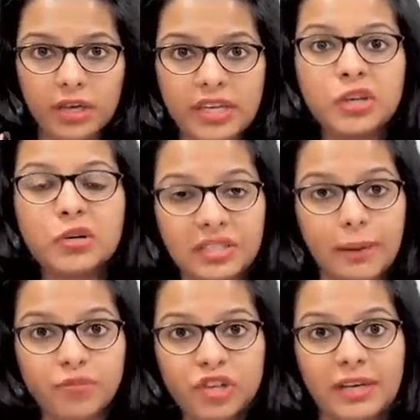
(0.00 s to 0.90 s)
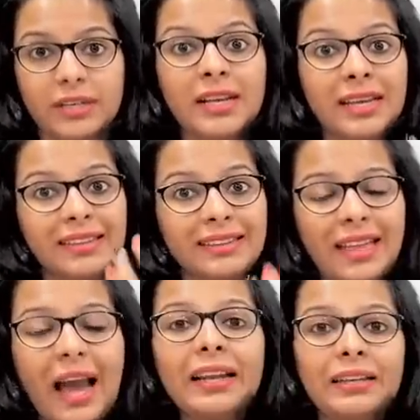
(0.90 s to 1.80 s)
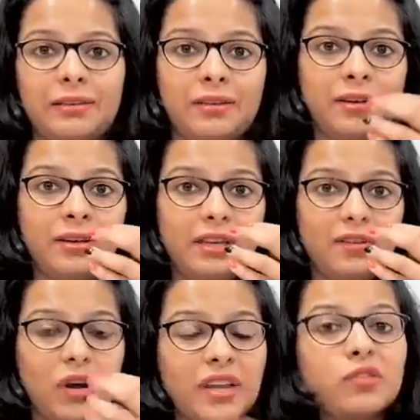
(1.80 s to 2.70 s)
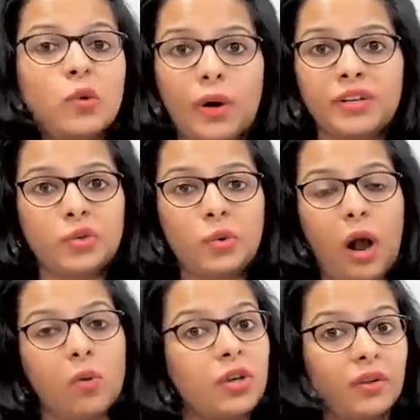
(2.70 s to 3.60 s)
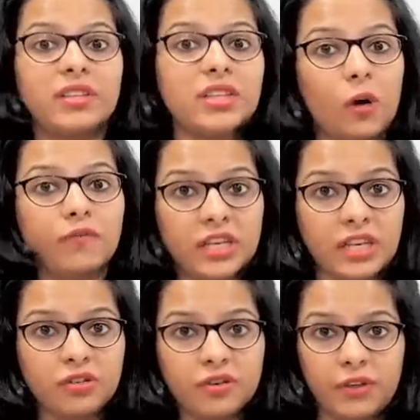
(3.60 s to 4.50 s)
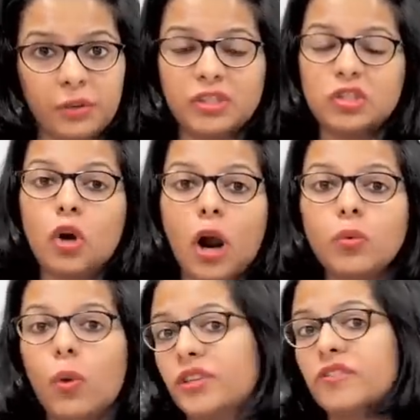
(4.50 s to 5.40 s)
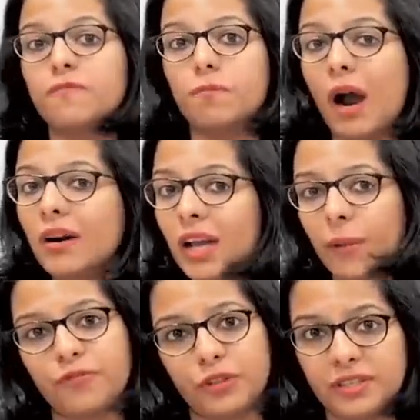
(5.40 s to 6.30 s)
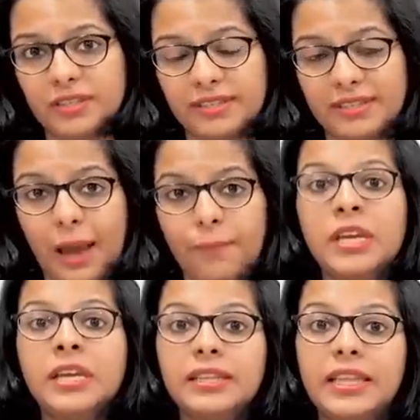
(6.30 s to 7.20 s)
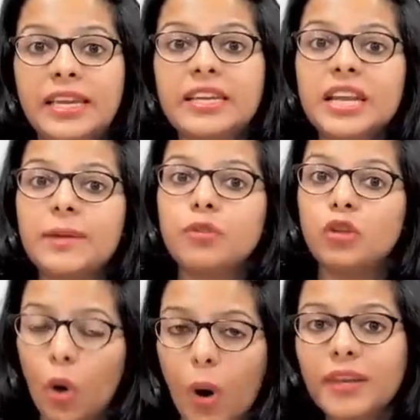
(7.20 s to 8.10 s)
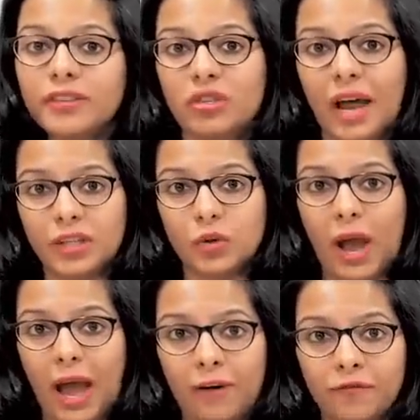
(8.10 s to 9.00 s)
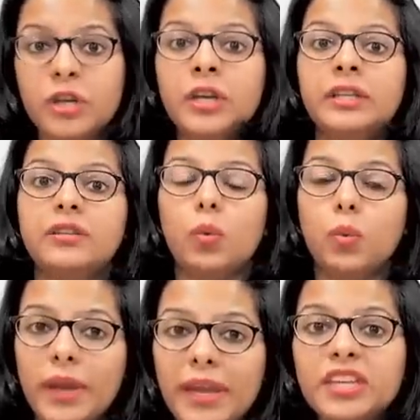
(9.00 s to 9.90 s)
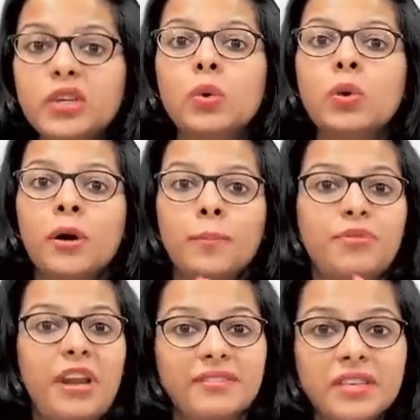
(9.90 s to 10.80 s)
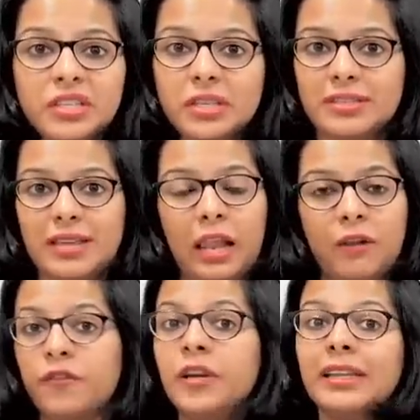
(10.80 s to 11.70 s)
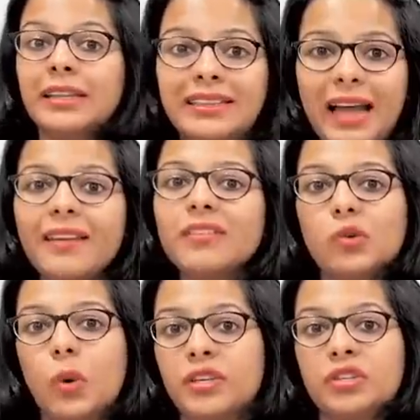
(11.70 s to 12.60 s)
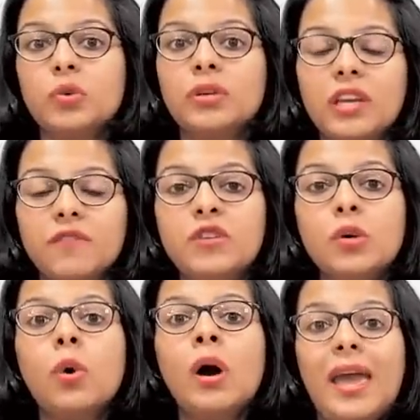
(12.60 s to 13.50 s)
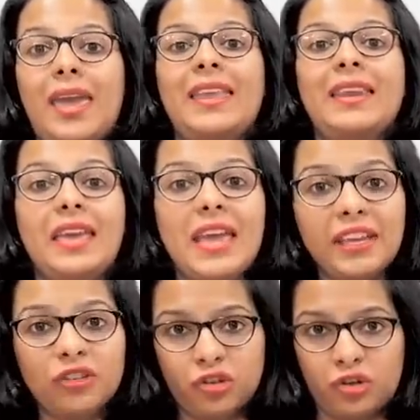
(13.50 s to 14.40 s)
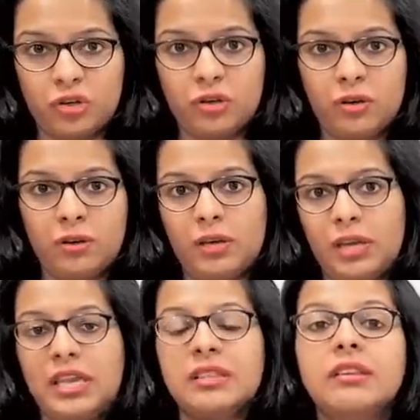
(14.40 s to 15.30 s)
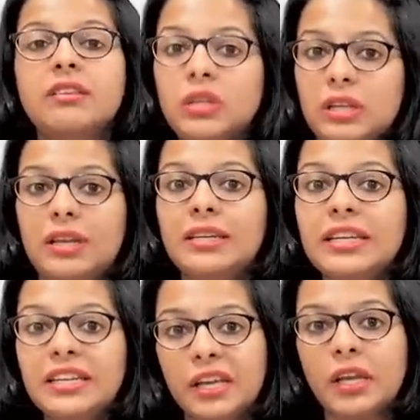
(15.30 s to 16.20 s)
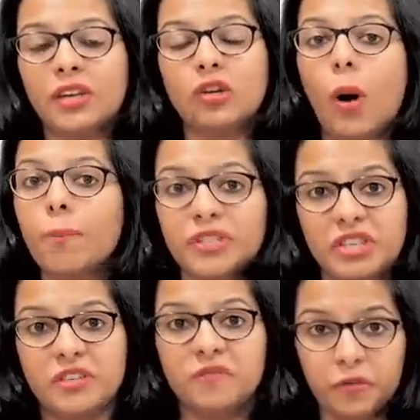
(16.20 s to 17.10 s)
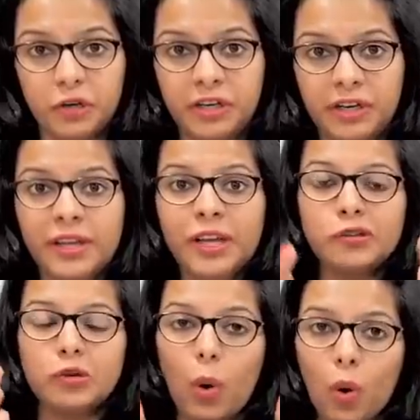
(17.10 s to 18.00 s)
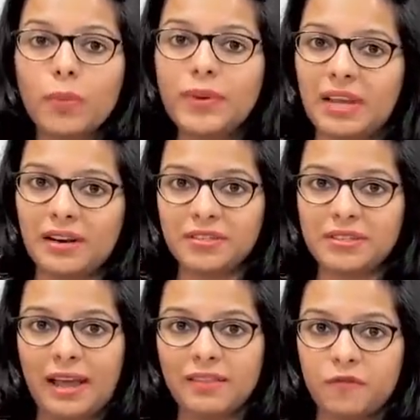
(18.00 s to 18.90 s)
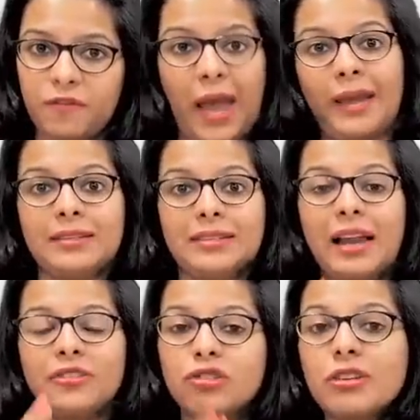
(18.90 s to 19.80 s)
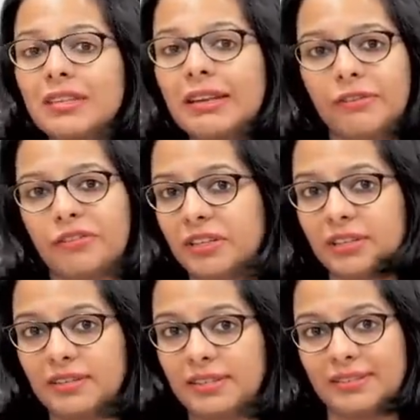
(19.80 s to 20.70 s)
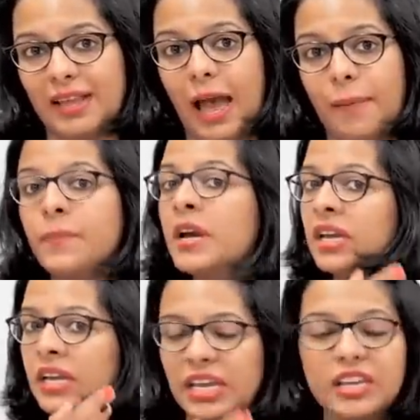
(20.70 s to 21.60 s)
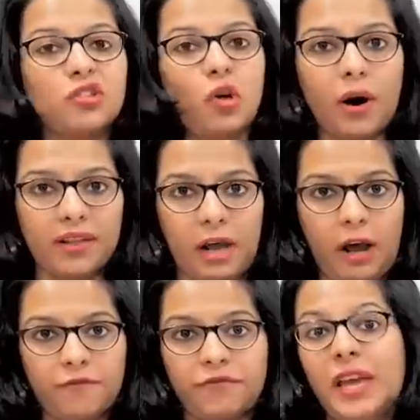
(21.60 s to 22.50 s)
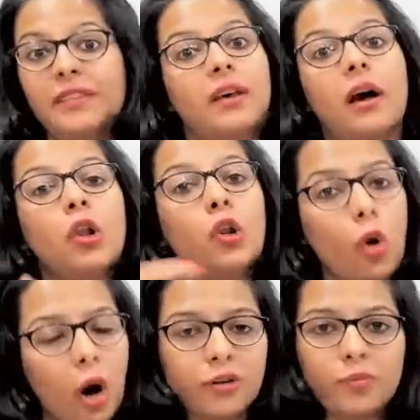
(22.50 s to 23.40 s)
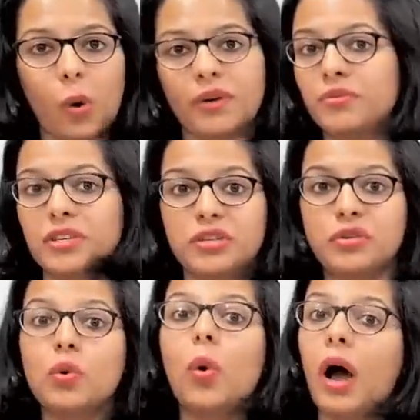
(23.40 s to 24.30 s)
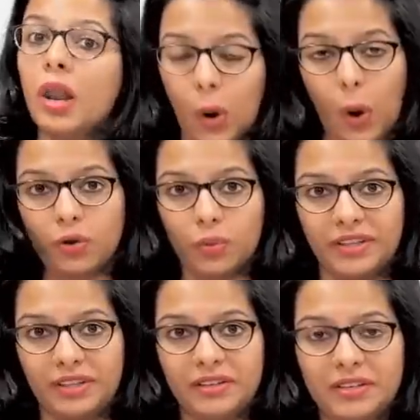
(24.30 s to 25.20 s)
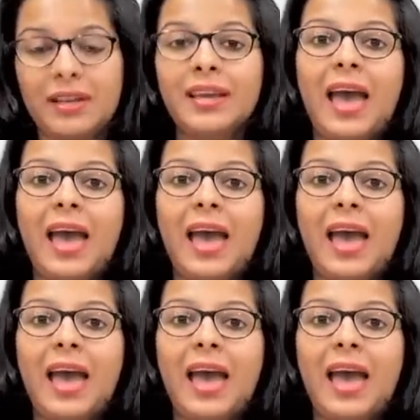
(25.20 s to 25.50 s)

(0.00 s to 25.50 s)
in your subject, that is going to count on the day of the interview. It's not what you've mugged up for this exam. The in-depth knowledge that you have, the way you present yourself, that is going to give you an edge in this leading and competitive world. So always understand the fact that just clearing this exam is not enough. There's a lot more you need to do along with it.